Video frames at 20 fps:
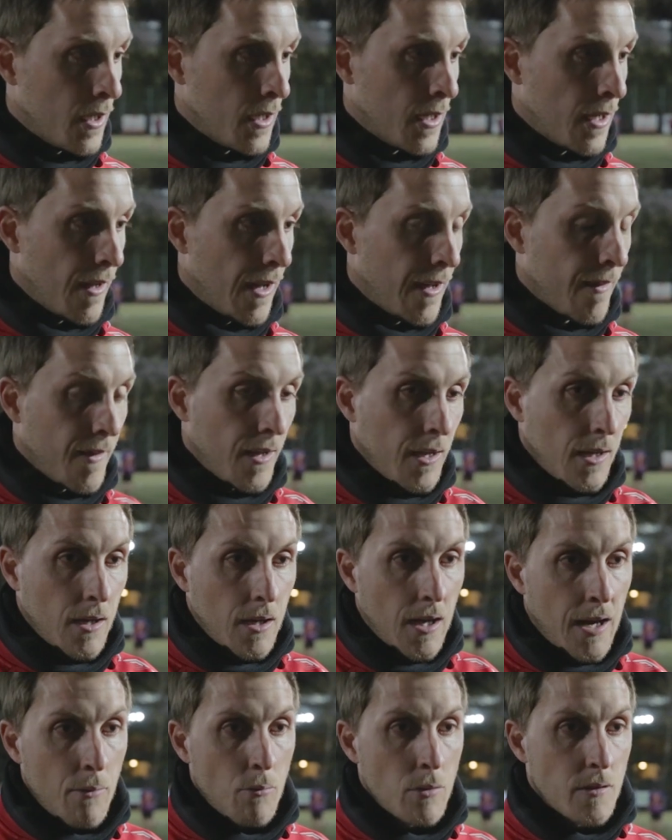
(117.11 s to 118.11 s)
and I
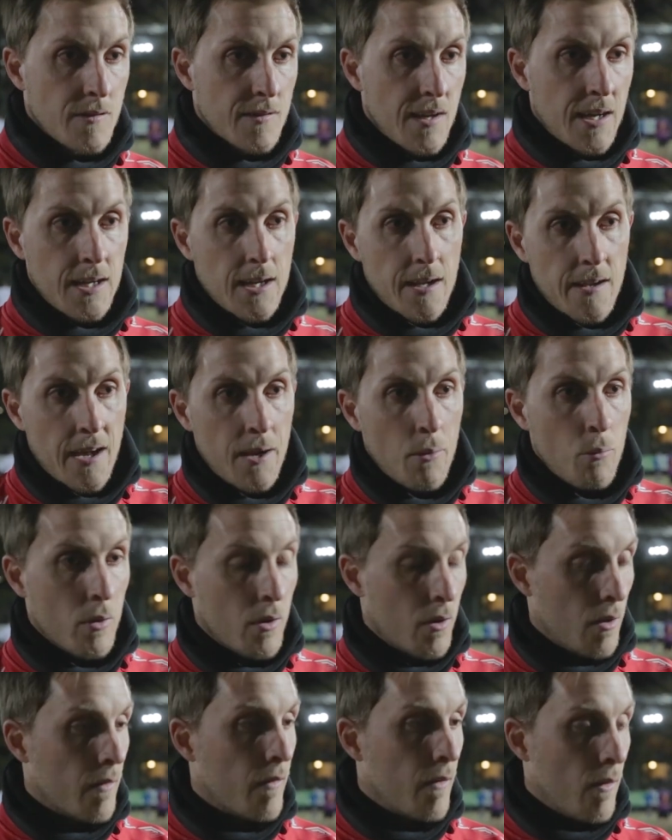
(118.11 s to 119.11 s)
think I would say that they
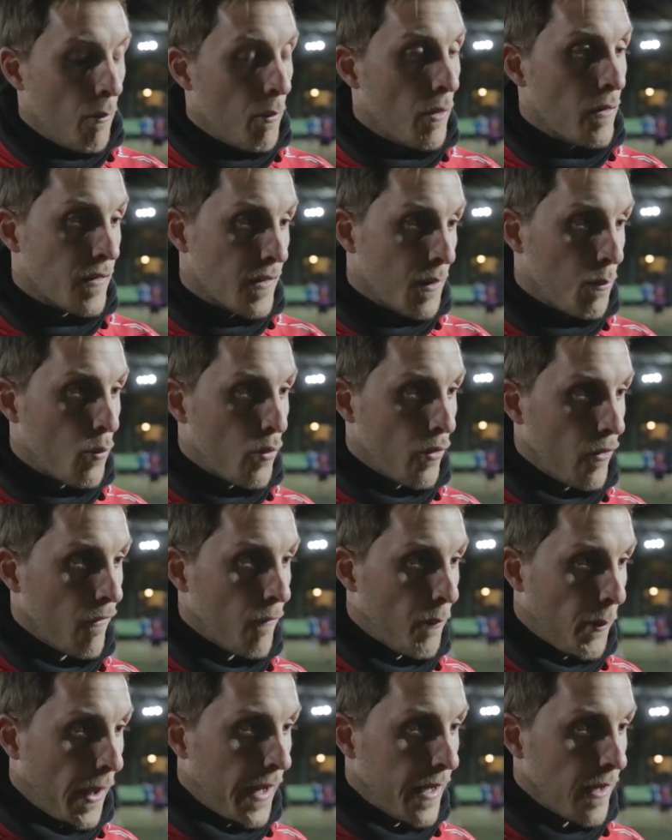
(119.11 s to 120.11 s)
were the most
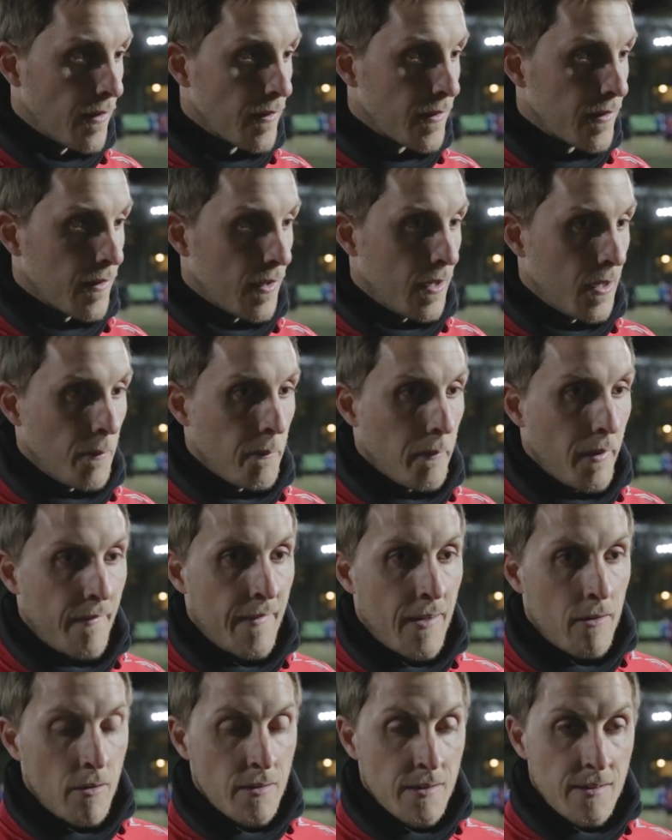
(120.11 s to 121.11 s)
improved players
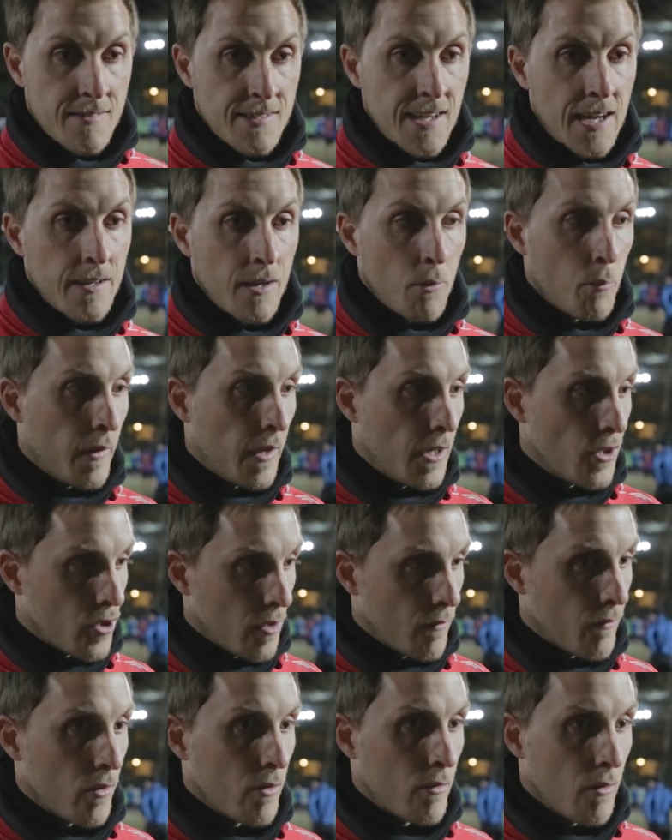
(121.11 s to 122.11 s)
in their understanding with
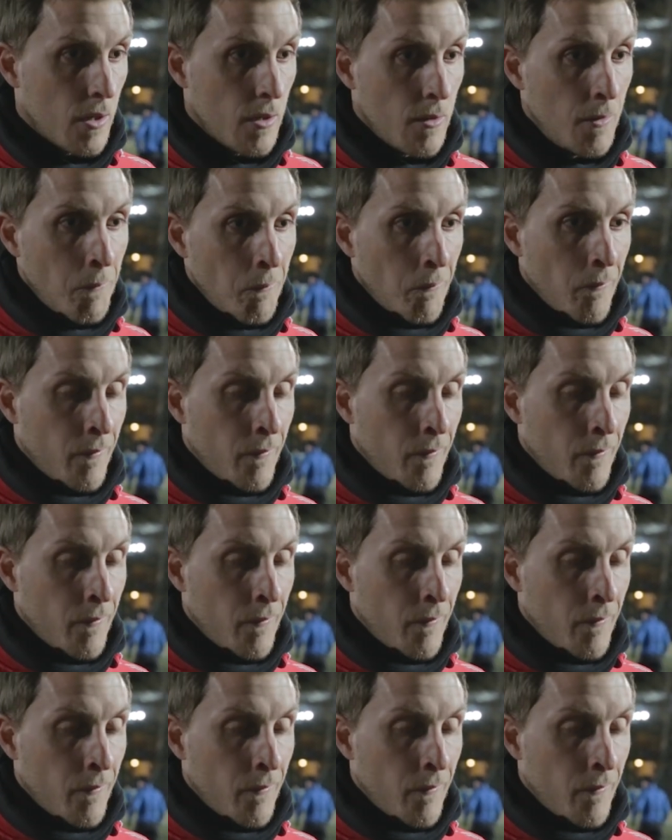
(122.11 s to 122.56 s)
each other, and